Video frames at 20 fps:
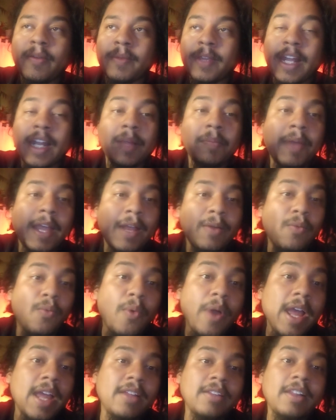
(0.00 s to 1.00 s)
getting paid
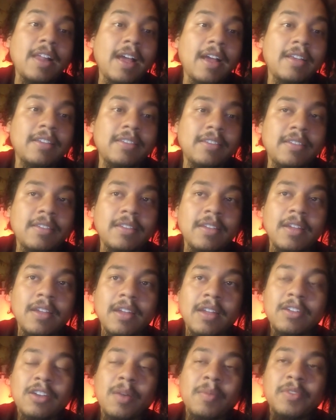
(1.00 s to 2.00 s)
way less
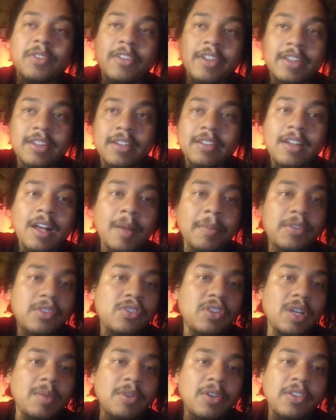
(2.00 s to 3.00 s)
in terms of like the top
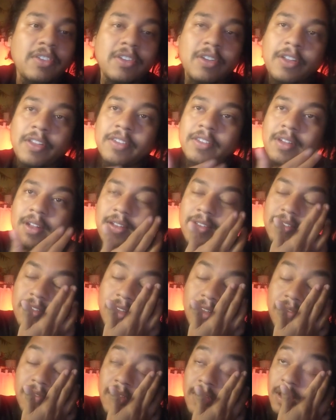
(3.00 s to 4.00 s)
streamers and all this kind of
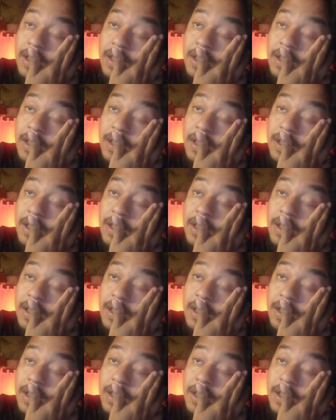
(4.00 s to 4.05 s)
stuff.